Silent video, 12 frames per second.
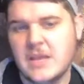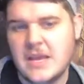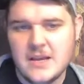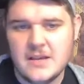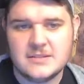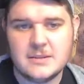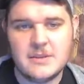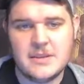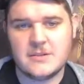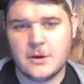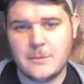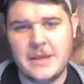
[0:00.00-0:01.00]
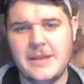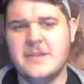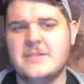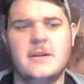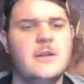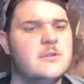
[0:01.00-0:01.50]
Some of these are
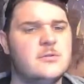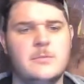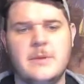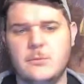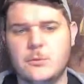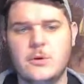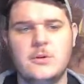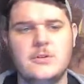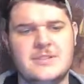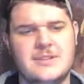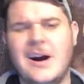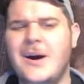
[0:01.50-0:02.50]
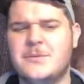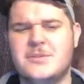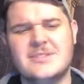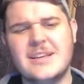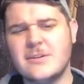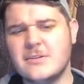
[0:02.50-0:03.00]
opinions and others will be rules and
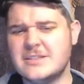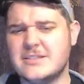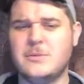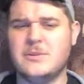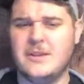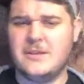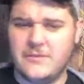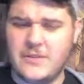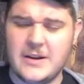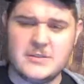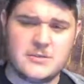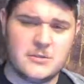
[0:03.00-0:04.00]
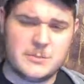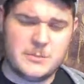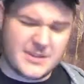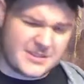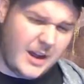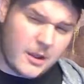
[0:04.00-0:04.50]
options that are listed within the various source
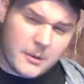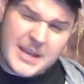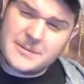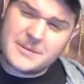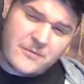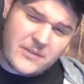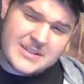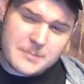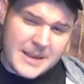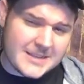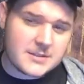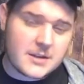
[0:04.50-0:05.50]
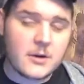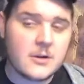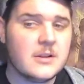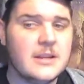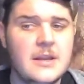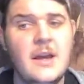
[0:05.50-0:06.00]
books, all the way up to fizz bands
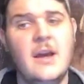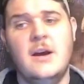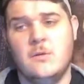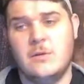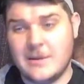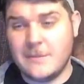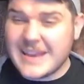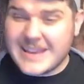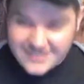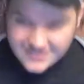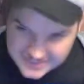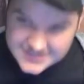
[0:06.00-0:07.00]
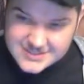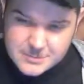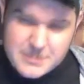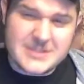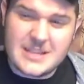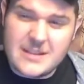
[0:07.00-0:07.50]
currently. When I'm making this
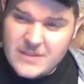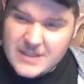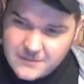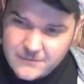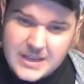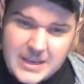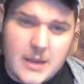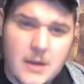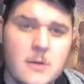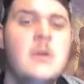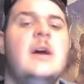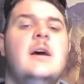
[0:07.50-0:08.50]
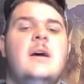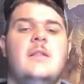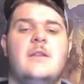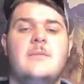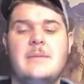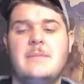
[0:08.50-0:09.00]
specific video,
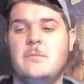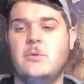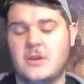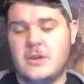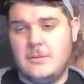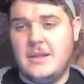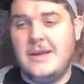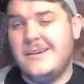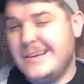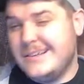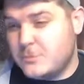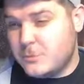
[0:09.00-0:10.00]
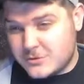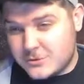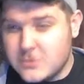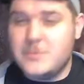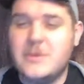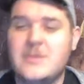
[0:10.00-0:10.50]
there may be more coming out as more
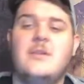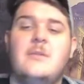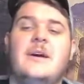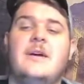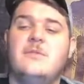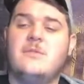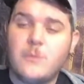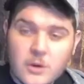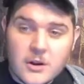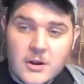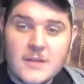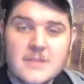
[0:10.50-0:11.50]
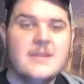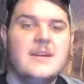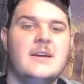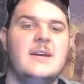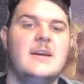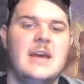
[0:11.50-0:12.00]
source books come out with more
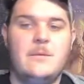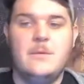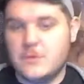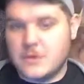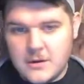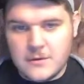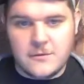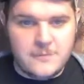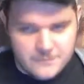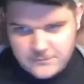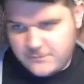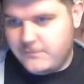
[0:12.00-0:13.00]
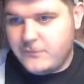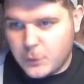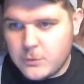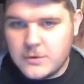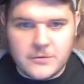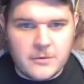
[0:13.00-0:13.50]
content, and we will go
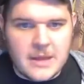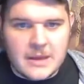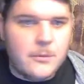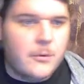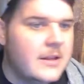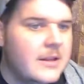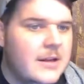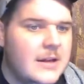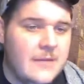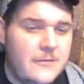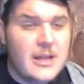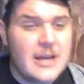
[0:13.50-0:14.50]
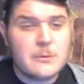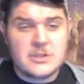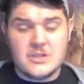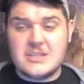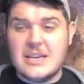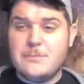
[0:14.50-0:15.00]
forward from that point. If you like what
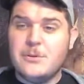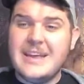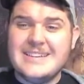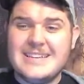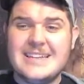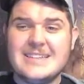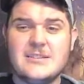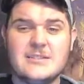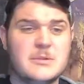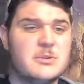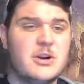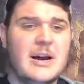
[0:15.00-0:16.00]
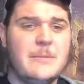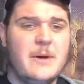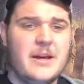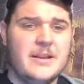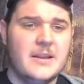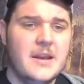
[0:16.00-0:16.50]
you see, please hit the subscribe
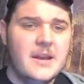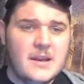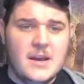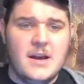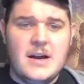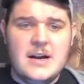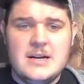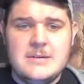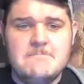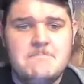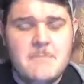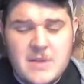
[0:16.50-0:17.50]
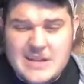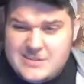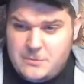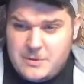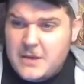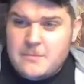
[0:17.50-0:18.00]
button and
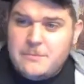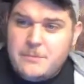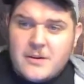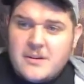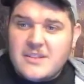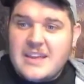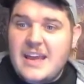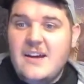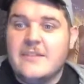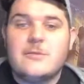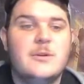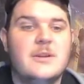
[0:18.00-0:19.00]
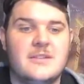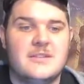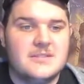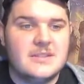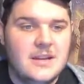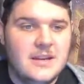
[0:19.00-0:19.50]
to become part of the chaos with
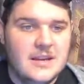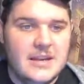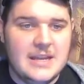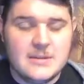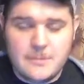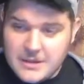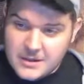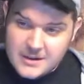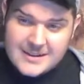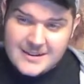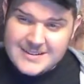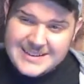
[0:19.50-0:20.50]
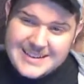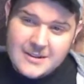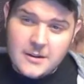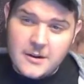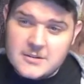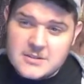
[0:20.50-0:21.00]
us. Hit the bell icon to get
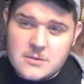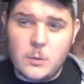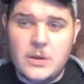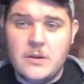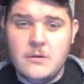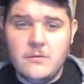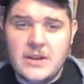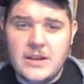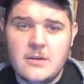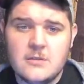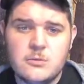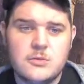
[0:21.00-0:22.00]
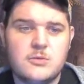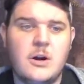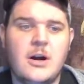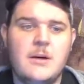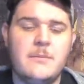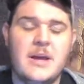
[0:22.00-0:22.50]
alerts when new videos will
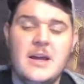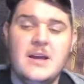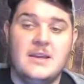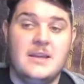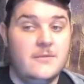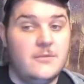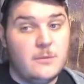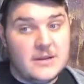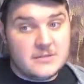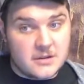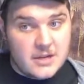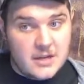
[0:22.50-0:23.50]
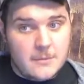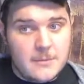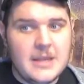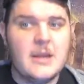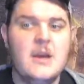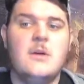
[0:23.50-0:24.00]
drop. Giveaways are
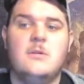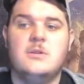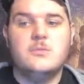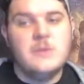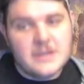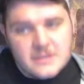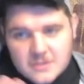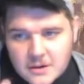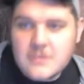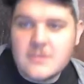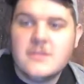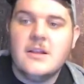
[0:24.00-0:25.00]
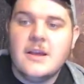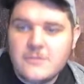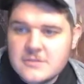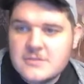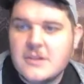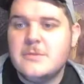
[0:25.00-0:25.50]
coming once we hit certain
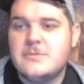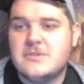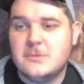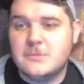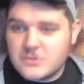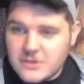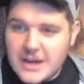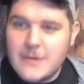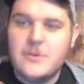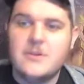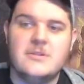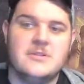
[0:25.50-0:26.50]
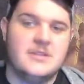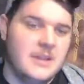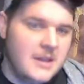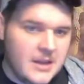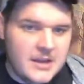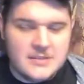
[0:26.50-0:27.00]
levels of subscribers.
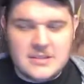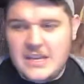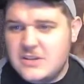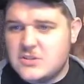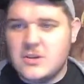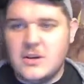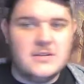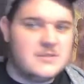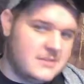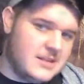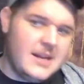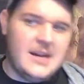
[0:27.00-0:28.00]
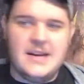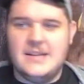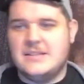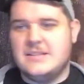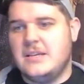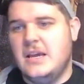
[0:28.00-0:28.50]
T-shirts, dice,